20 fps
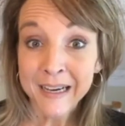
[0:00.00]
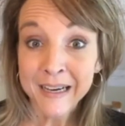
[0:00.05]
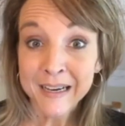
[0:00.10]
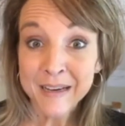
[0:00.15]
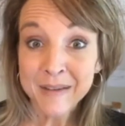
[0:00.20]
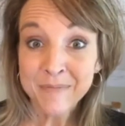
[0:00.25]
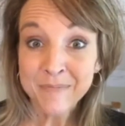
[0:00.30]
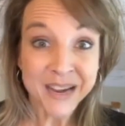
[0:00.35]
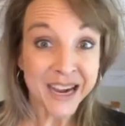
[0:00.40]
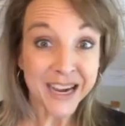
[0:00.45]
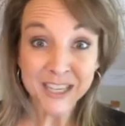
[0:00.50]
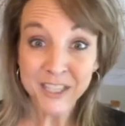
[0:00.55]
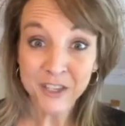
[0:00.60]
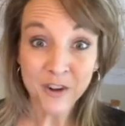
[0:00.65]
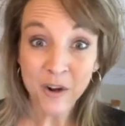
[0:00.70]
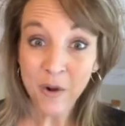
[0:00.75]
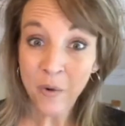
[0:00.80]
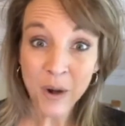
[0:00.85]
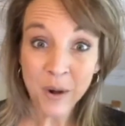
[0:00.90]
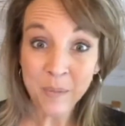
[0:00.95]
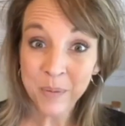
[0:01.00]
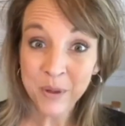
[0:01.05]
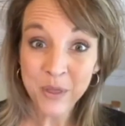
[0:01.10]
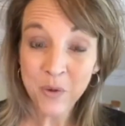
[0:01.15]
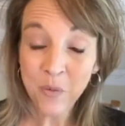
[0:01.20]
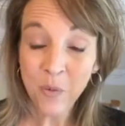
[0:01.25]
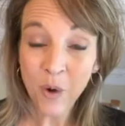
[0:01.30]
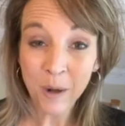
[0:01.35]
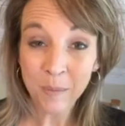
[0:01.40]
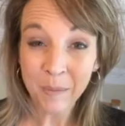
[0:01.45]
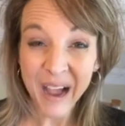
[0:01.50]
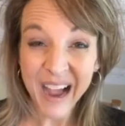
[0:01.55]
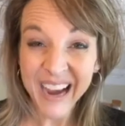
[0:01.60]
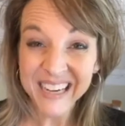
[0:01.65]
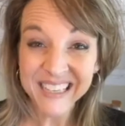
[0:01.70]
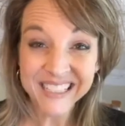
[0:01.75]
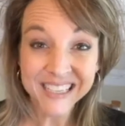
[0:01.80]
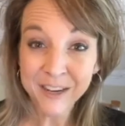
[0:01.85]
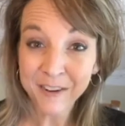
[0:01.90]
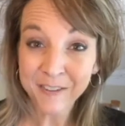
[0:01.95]
because you don't want to put the work
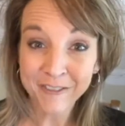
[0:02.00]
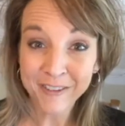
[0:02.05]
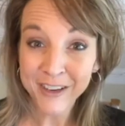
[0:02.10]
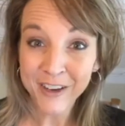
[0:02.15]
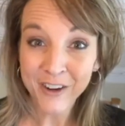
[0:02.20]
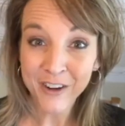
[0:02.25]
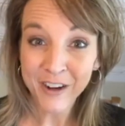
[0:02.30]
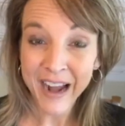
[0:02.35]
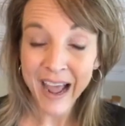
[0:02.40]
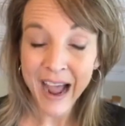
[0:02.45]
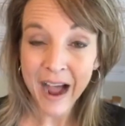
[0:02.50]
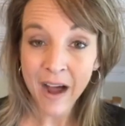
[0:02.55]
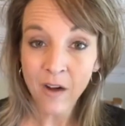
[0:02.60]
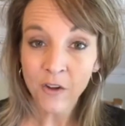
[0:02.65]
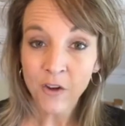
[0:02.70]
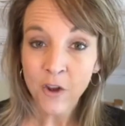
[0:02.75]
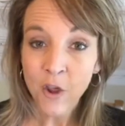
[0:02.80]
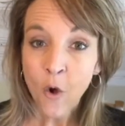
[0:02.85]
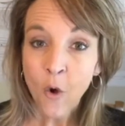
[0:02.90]
behind it or figure it out?